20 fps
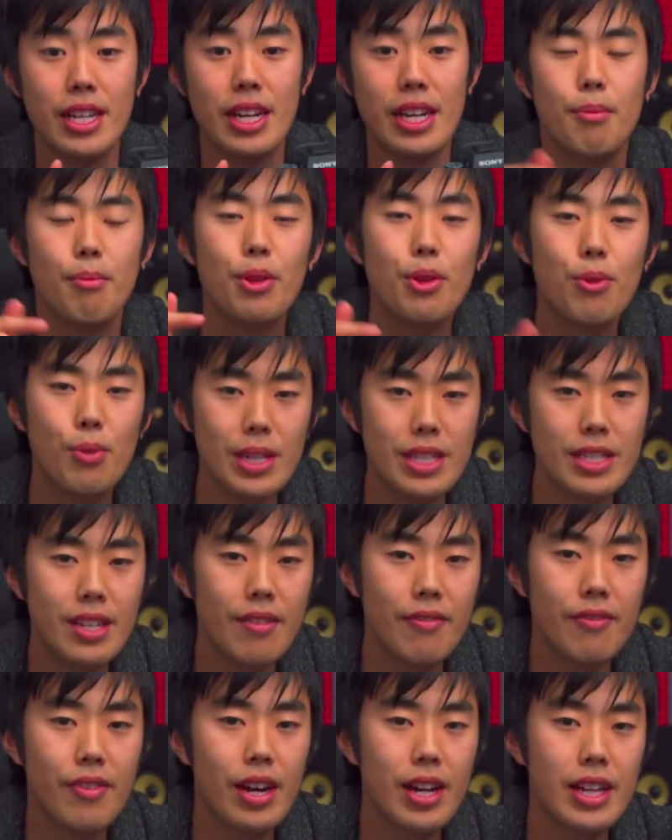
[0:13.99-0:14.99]
But the reason I
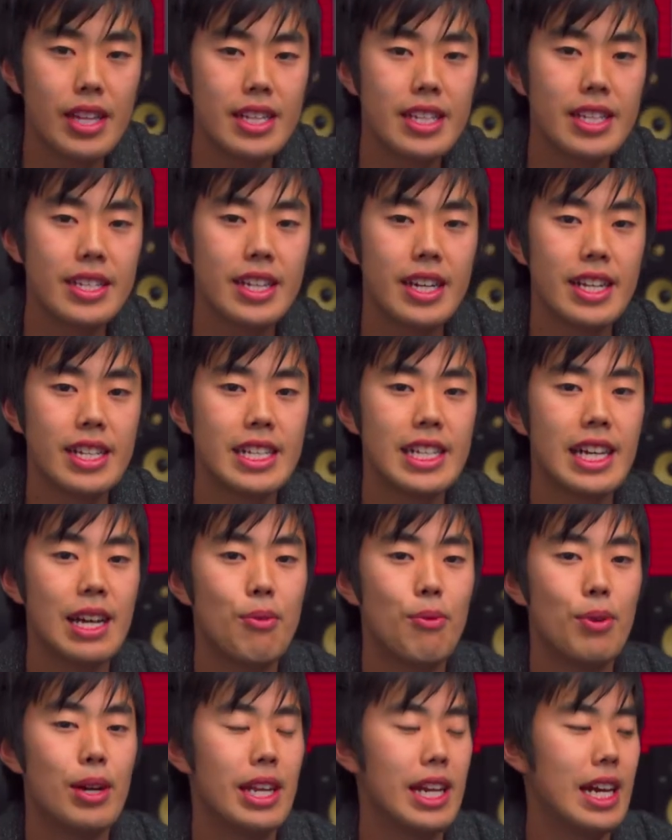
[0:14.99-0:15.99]
finally decided to get
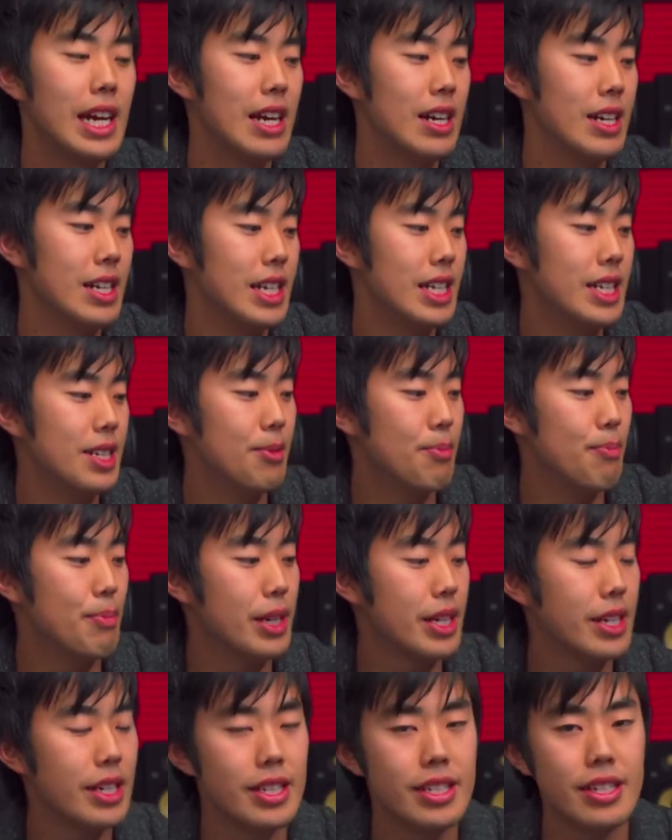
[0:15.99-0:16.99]
one now is
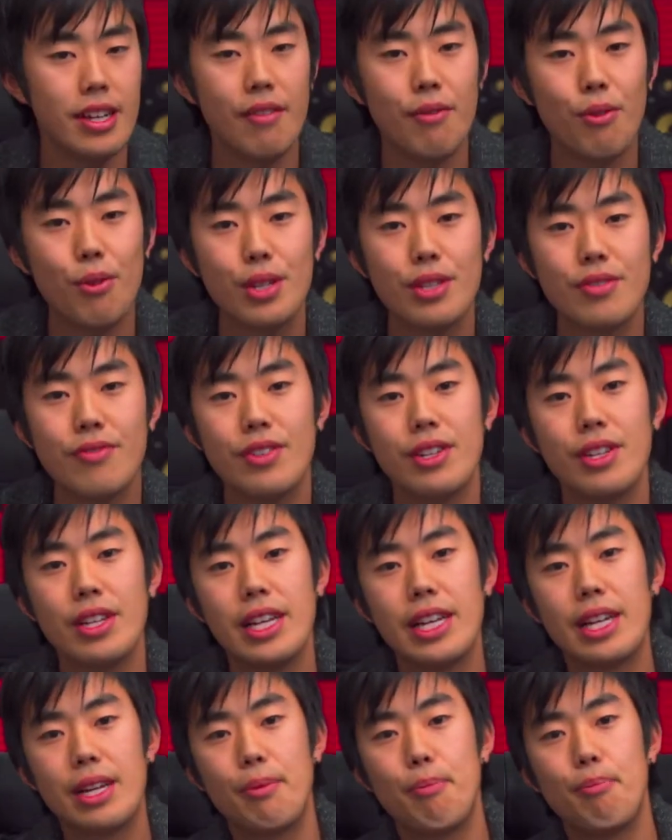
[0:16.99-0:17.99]
because I've always felt
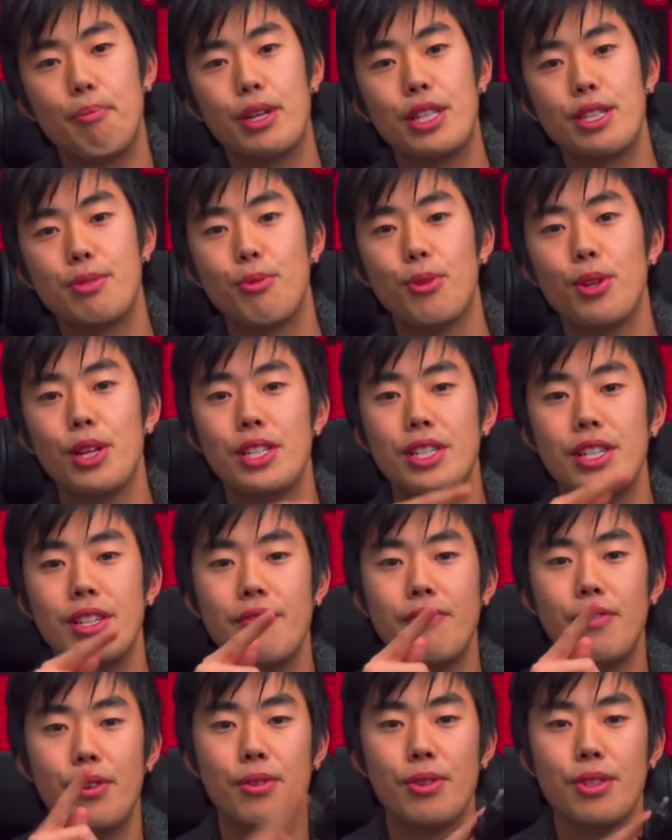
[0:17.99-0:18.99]
like my small HD
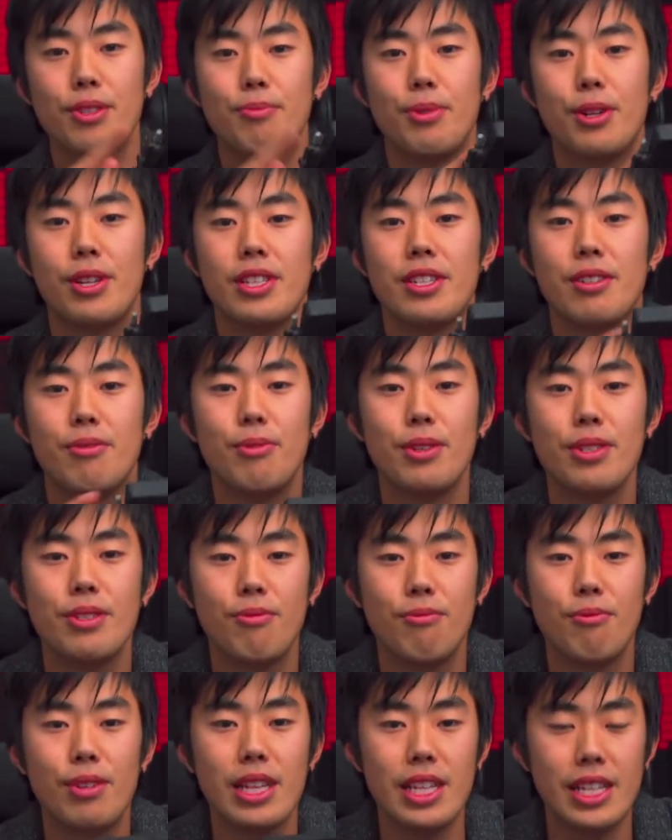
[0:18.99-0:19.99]
focus monitor wasn't
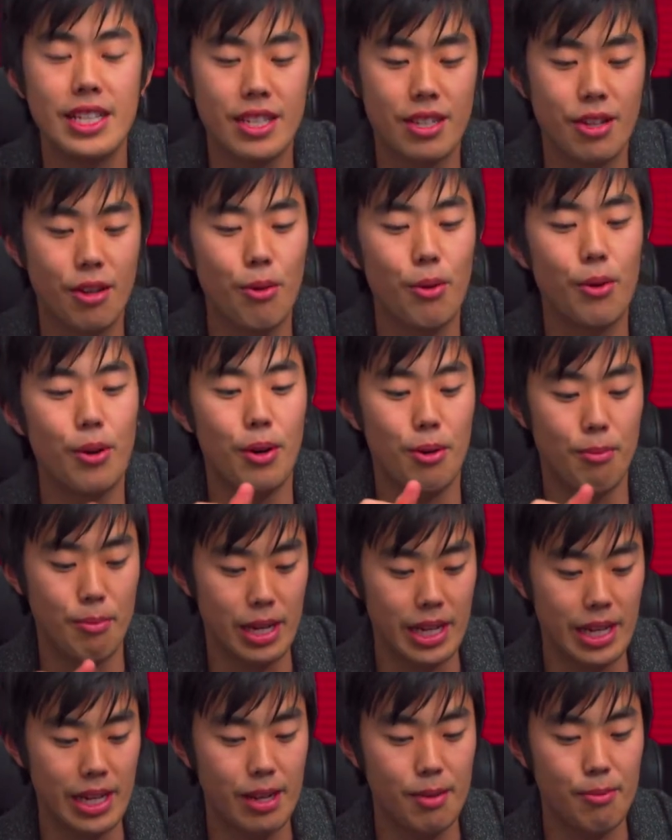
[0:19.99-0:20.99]
really secure on my
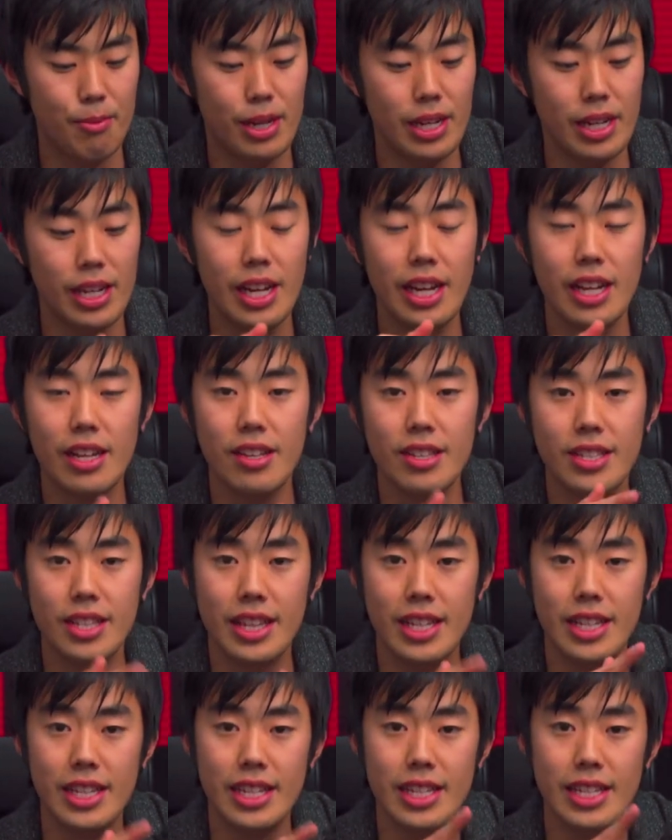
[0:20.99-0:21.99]
camera using
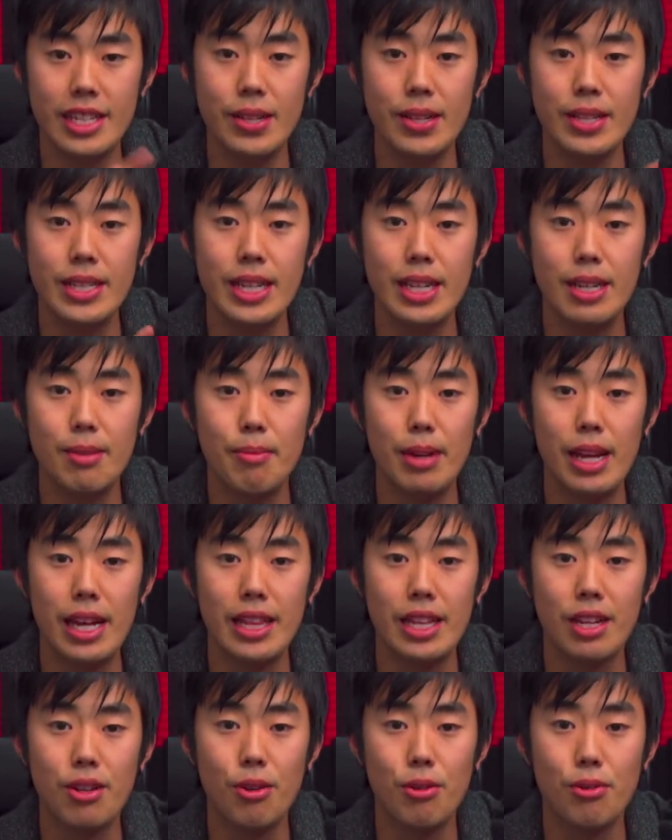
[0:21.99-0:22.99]
the tilt arm and the
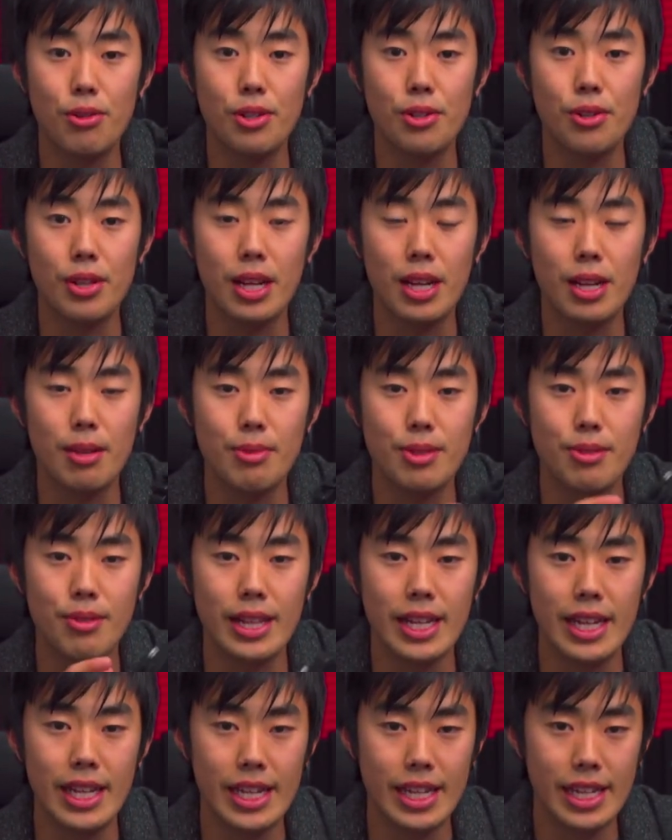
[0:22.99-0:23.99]
cold shoe that comes with
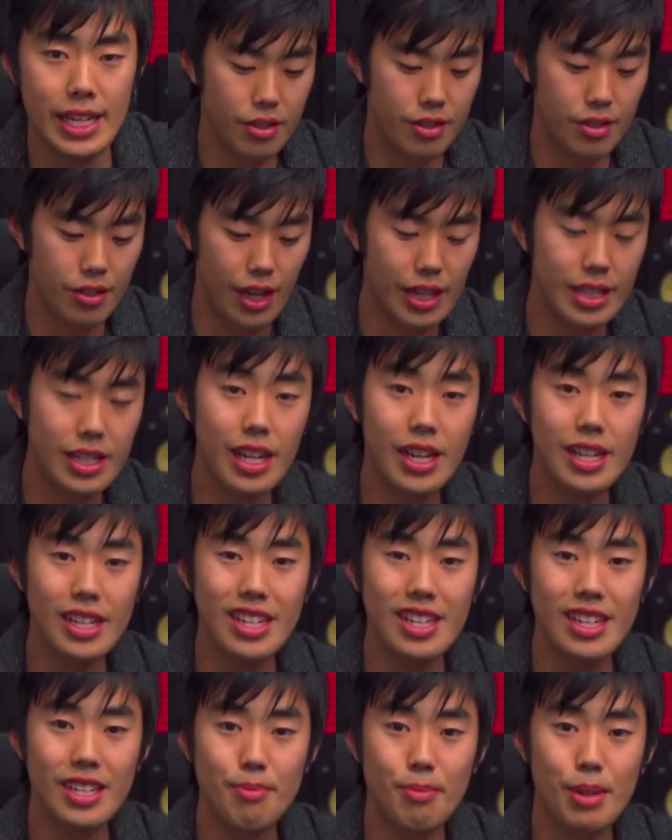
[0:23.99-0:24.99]
it. So I tighten it
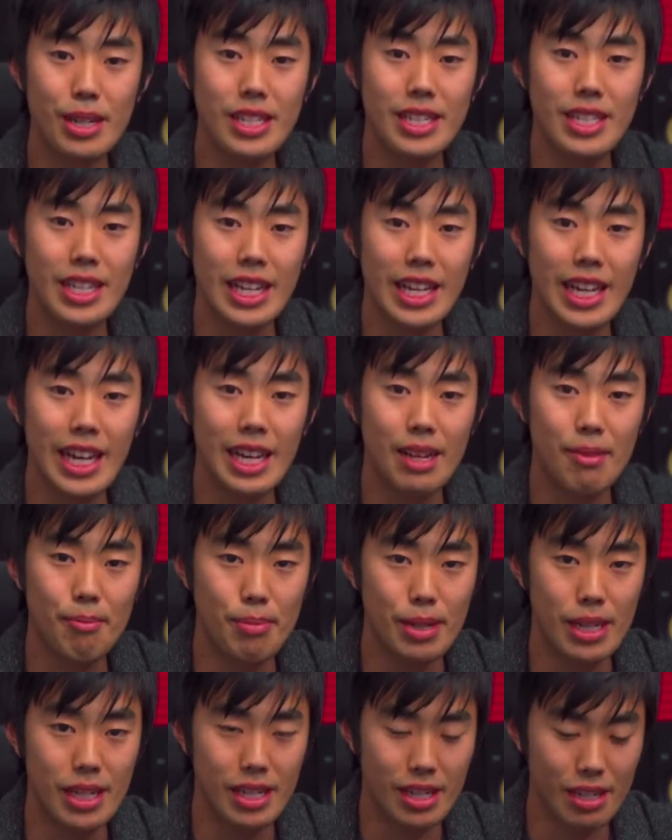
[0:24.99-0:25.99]
as much as I can,
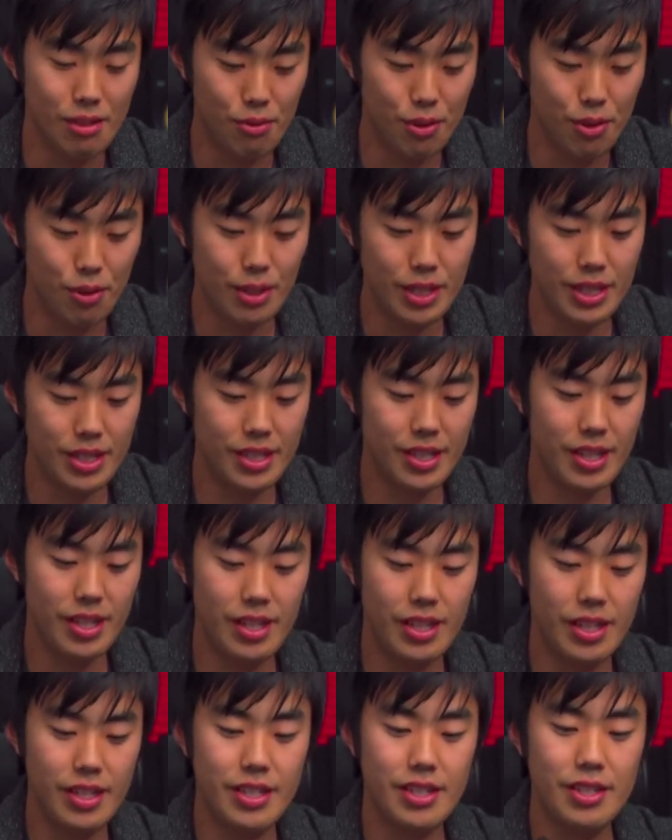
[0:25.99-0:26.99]
but it would always
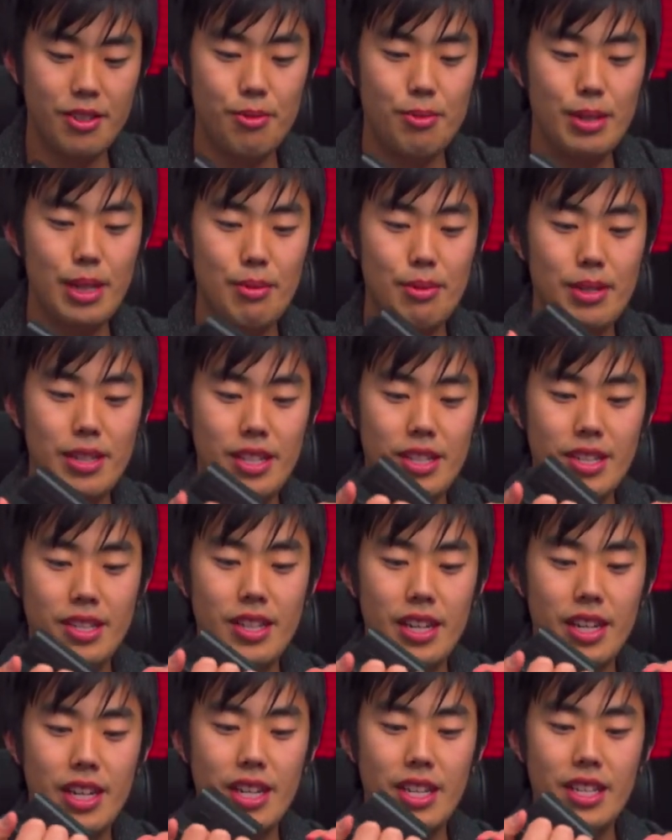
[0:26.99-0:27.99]
still be able to just
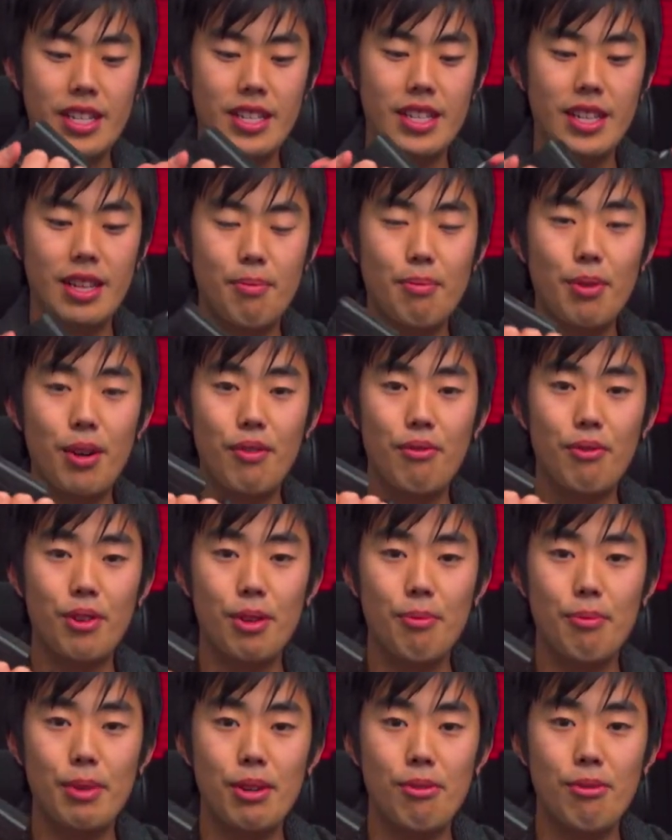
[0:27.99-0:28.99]
slip off with a
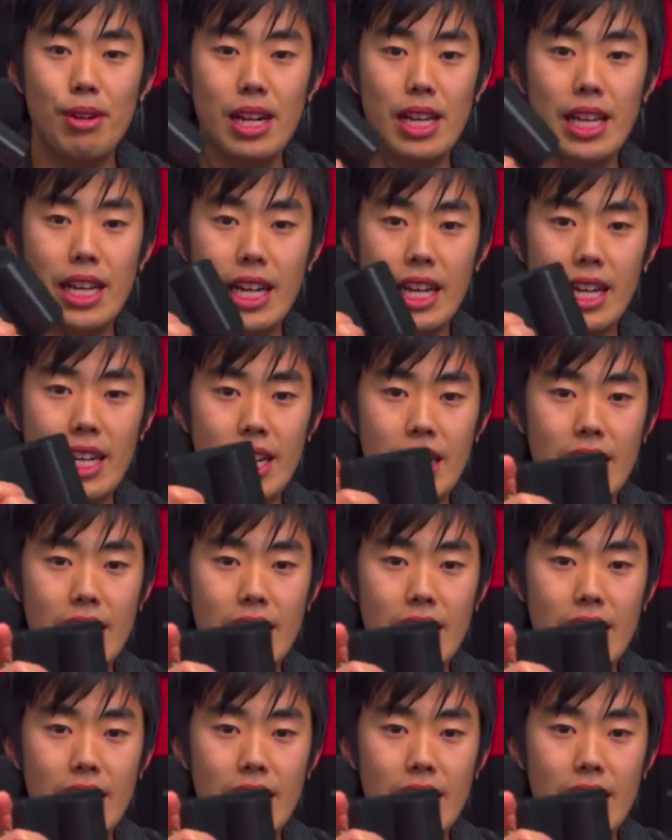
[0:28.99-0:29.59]
bit of wriggling.